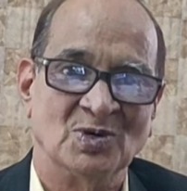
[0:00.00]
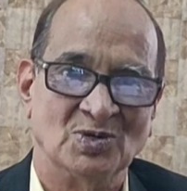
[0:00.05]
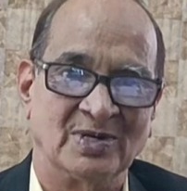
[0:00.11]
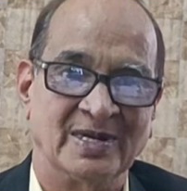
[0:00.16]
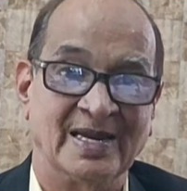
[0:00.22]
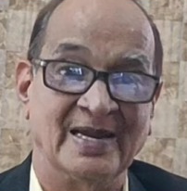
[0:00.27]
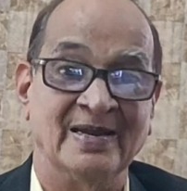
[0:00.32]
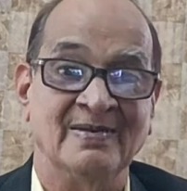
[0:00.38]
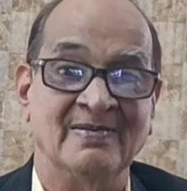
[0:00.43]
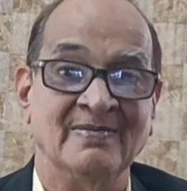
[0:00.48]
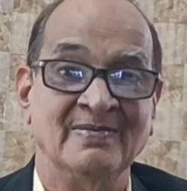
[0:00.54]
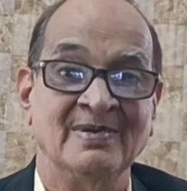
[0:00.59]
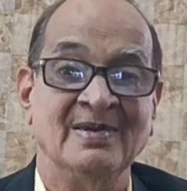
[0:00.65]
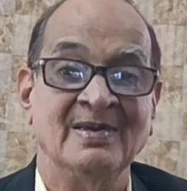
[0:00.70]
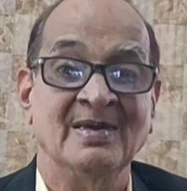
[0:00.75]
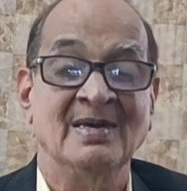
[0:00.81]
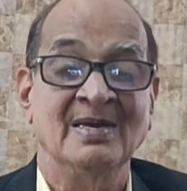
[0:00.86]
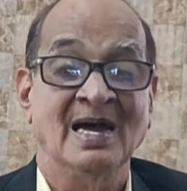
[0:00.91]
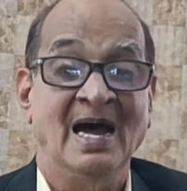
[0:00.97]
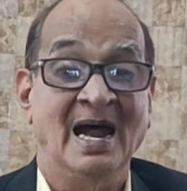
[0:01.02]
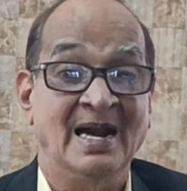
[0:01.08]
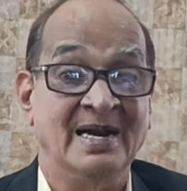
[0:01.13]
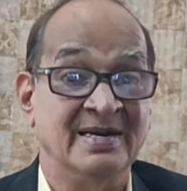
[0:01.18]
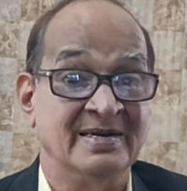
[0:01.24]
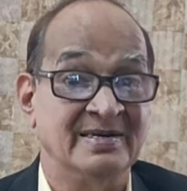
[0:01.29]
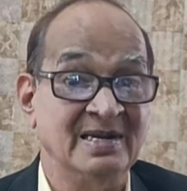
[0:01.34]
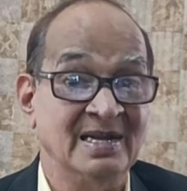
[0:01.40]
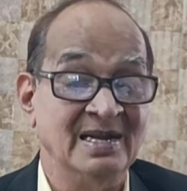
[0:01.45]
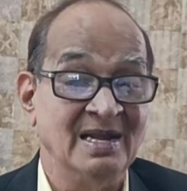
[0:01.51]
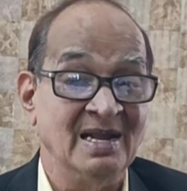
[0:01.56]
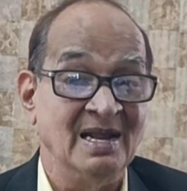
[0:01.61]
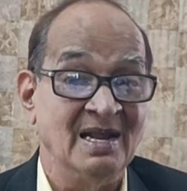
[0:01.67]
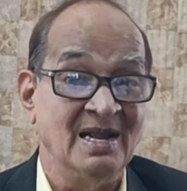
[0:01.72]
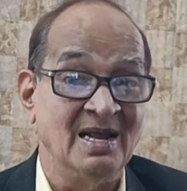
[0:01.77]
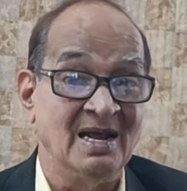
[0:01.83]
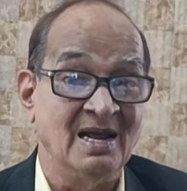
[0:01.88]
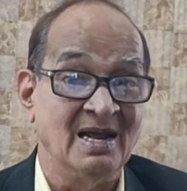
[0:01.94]
Okay? And
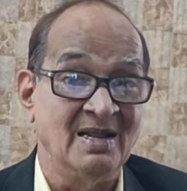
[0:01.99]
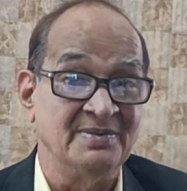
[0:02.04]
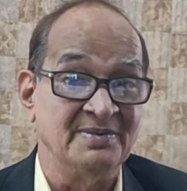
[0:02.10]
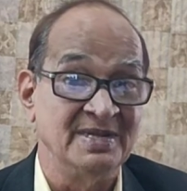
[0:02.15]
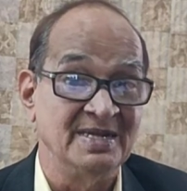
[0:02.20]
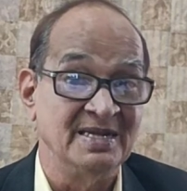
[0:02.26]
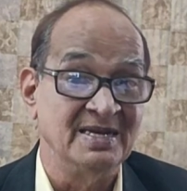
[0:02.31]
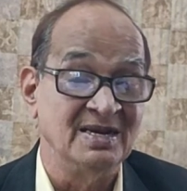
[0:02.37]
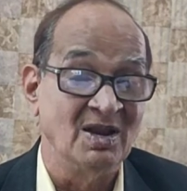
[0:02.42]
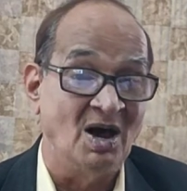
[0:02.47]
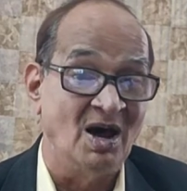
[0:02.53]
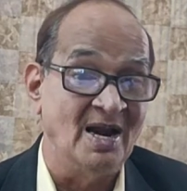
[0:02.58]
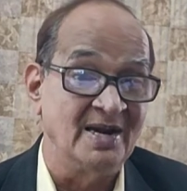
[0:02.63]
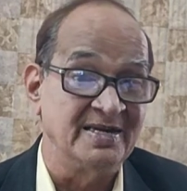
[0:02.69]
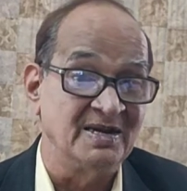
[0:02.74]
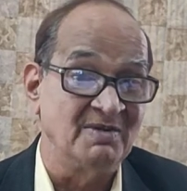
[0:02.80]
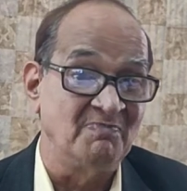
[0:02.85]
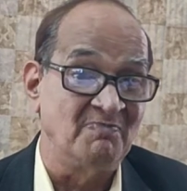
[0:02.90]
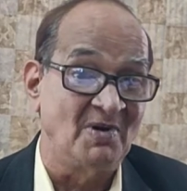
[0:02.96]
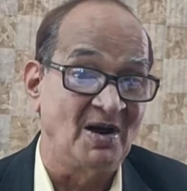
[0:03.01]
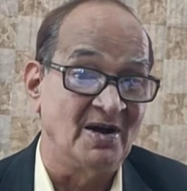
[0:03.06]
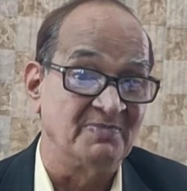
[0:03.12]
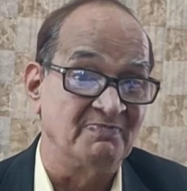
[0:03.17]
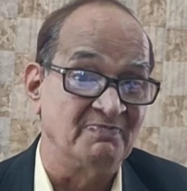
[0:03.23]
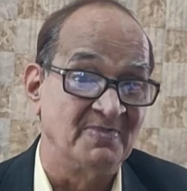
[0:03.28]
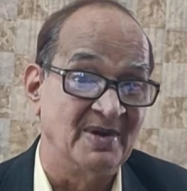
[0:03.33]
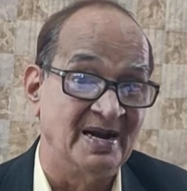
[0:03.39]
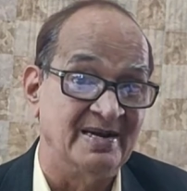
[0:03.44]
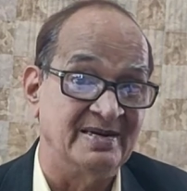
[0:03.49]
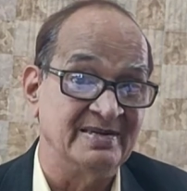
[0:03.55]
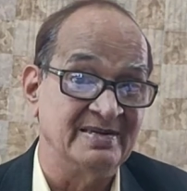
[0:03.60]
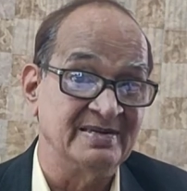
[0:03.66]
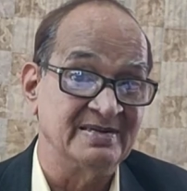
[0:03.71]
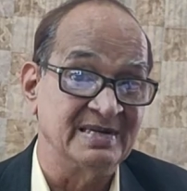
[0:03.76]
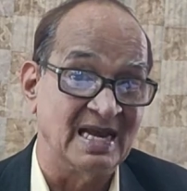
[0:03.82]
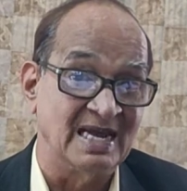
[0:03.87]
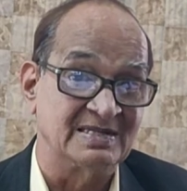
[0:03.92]
uh, the law
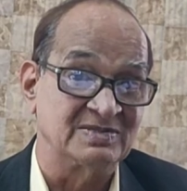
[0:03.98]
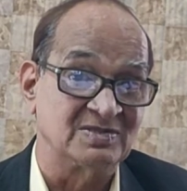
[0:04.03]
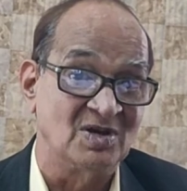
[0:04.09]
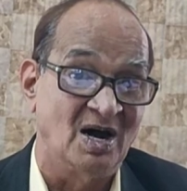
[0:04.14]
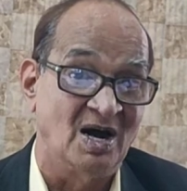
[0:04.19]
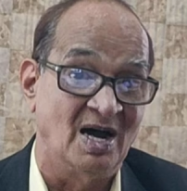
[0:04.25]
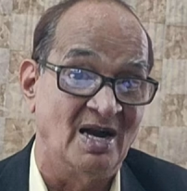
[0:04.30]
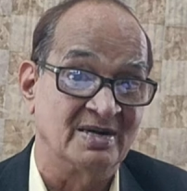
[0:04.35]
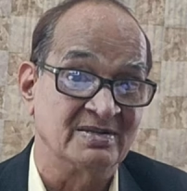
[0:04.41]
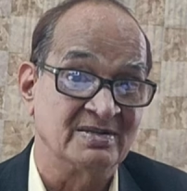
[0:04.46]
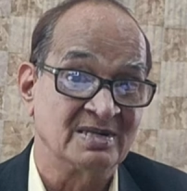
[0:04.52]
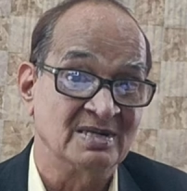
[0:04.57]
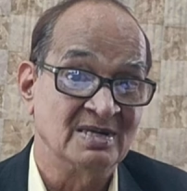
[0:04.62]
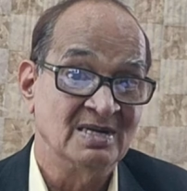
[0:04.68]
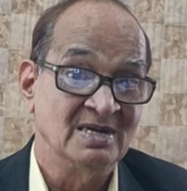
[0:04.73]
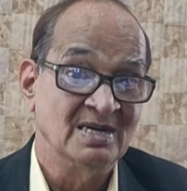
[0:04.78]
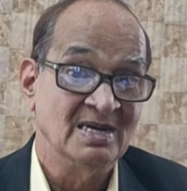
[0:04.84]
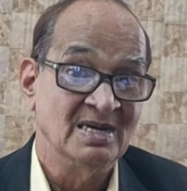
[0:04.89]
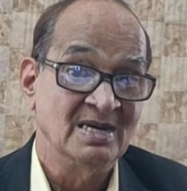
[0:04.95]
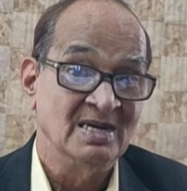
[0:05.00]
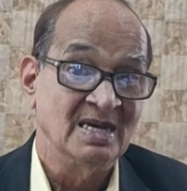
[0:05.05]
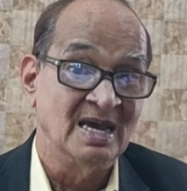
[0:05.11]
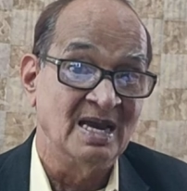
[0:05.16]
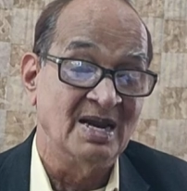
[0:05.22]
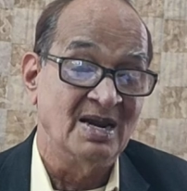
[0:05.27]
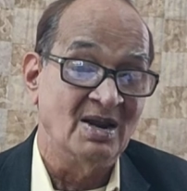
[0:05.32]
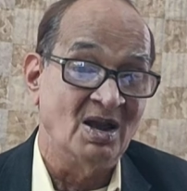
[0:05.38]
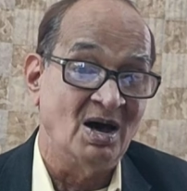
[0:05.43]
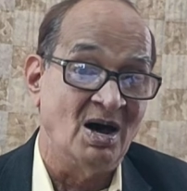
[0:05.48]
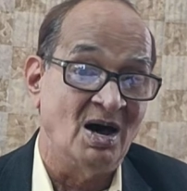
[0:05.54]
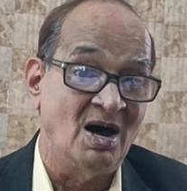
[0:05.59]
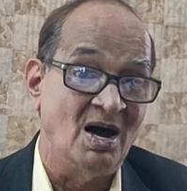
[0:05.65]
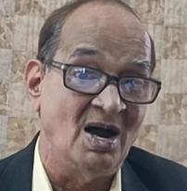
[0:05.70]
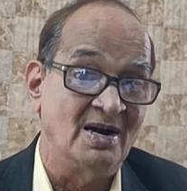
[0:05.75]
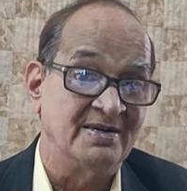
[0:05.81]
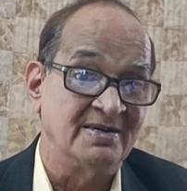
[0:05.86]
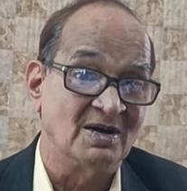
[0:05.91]
department has got a
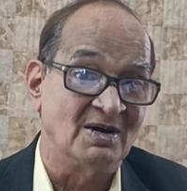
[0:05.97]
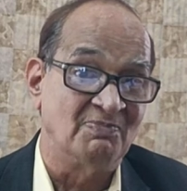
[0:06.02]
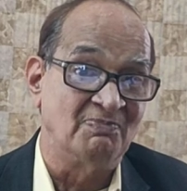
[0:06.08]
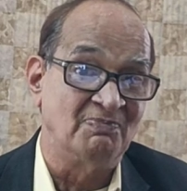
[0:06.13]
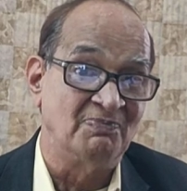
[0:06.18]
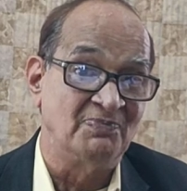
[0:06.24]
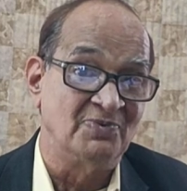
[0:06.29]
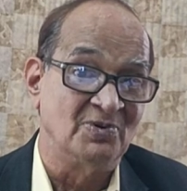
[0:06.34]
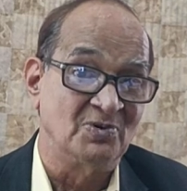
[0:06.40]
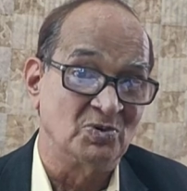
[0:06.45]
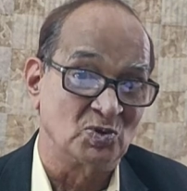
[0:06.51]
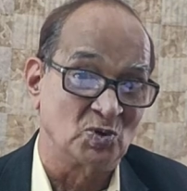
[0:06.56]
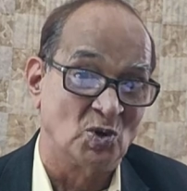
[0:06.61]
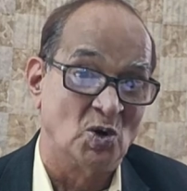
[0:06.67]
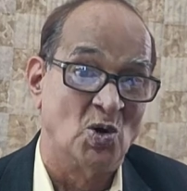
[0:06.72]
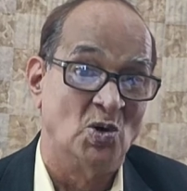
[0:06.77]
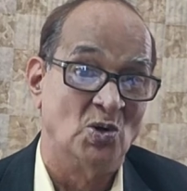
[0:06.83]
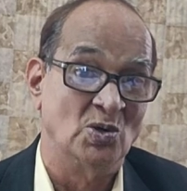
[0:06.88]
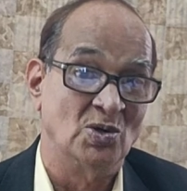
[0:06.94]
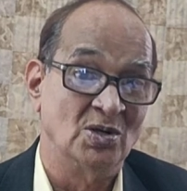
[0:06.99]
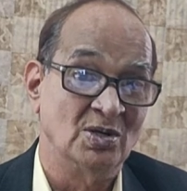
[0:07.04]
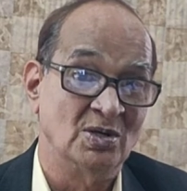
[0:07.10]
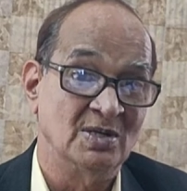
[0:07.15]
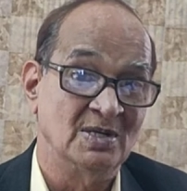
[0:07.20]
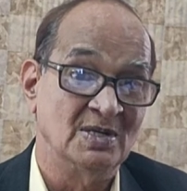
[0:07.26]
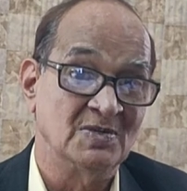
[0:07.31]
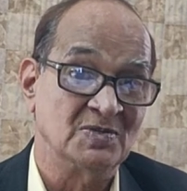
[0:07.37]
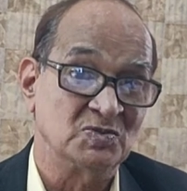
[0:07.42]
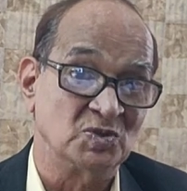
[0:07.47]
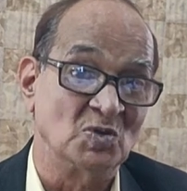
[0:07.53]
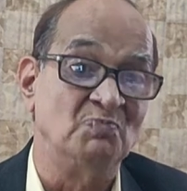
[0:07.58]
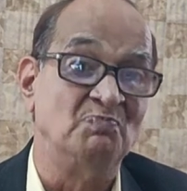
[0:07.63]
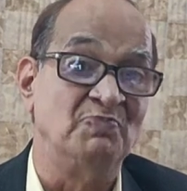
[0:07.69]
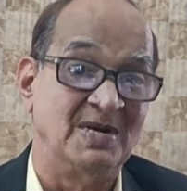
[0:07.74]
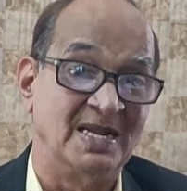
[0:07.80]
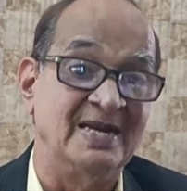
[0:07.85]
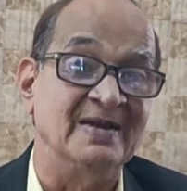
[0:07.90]
lot of role
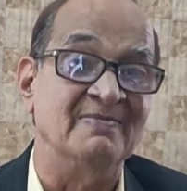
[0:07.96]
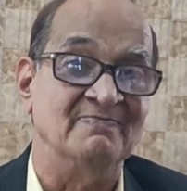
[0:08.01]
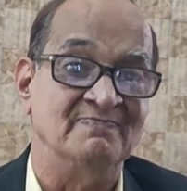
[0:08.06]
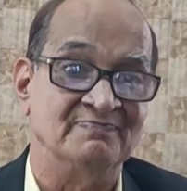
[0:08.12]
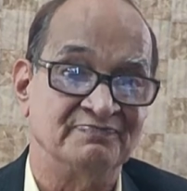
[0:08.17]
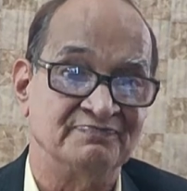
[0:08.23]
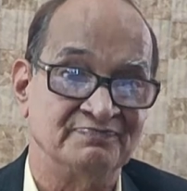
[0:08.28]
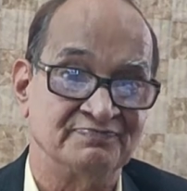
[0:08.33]
to play.